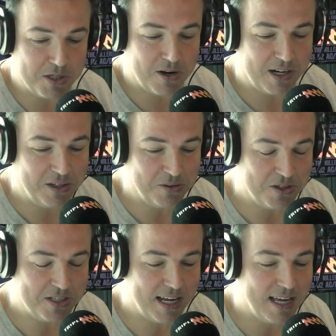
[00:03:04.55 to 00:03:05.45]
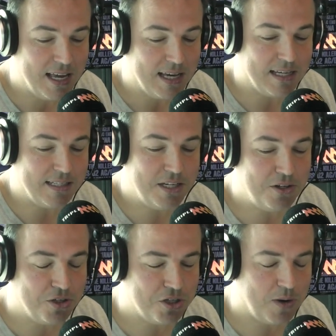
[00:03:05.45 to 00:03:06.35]
So I reckon he'll just
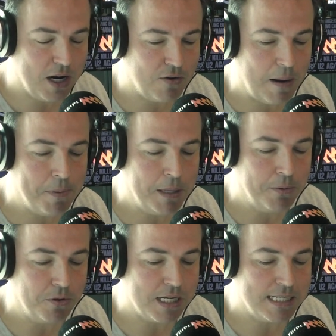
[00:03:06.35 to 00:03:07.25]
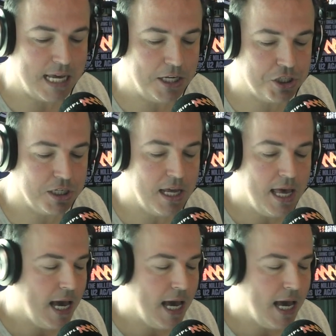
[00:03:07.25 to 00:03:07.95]
continue to grab people's attention.